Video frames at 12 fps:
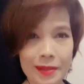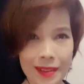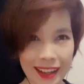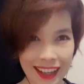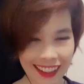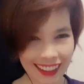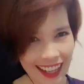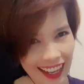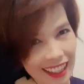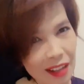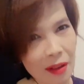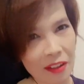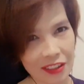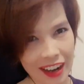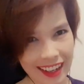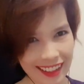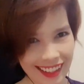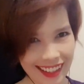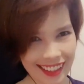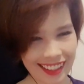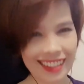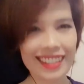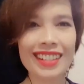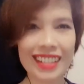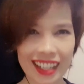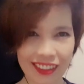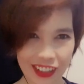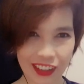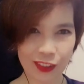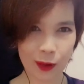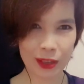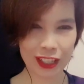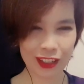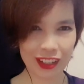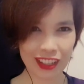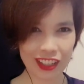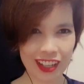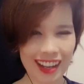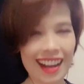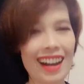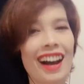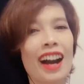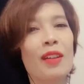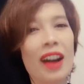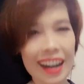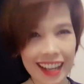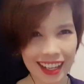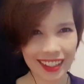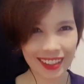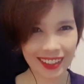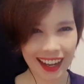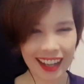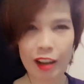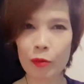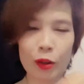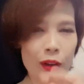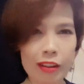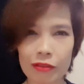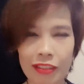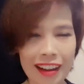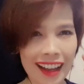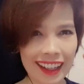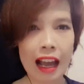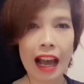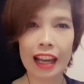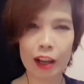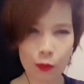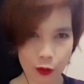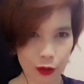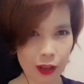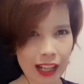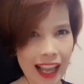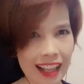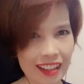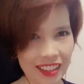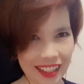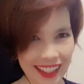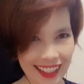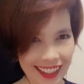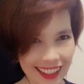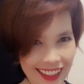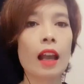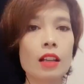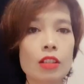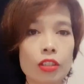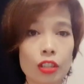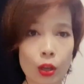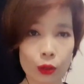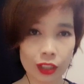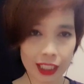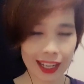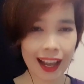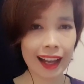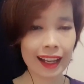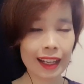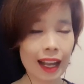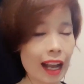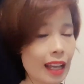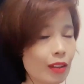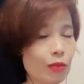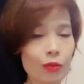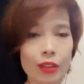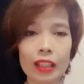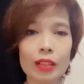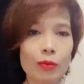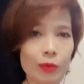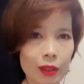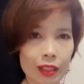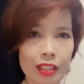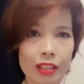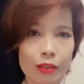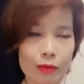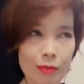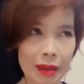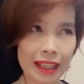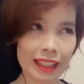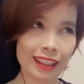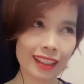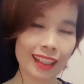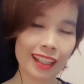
Well, hello my friends. Good evening from Indonesia. How are you? I hope you're all fine. I hope you're all healthy. So tonight, I really want to make